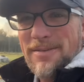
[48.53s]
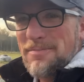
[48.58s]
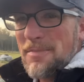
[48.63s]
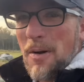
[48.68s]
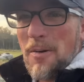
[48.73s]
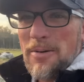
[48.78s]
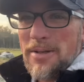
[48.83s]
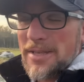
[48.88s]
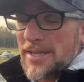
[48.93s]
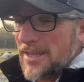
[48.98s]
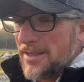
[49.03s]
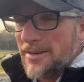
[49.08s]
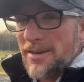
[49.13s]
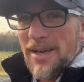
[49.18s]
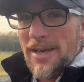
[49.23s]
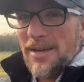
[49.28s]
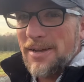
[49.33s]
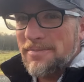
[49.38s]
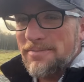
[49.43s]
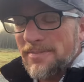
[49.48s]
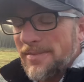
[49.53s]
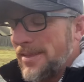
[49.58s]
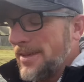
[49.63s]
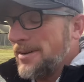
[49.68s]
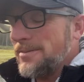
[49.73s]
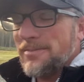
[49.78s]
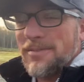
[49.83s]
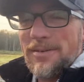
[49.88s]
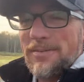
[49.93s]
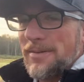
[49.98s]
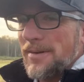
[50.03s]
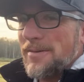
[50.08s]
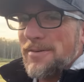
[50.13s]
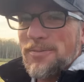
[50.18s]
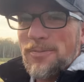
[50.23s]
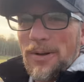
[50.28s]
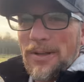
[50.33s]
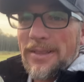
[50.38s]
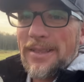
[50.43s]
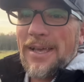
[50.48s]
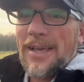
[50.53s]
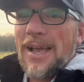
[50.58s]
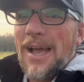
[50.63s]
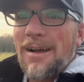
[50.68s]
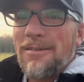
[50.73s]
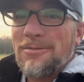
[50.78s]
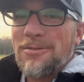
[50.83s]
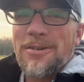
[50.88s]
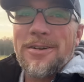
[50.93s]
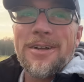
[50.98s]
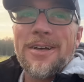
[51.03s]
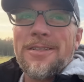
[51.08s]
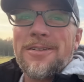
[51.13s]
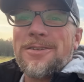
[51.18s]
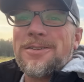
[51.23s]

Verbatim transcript: mowing the other day, um, it was one thing after another.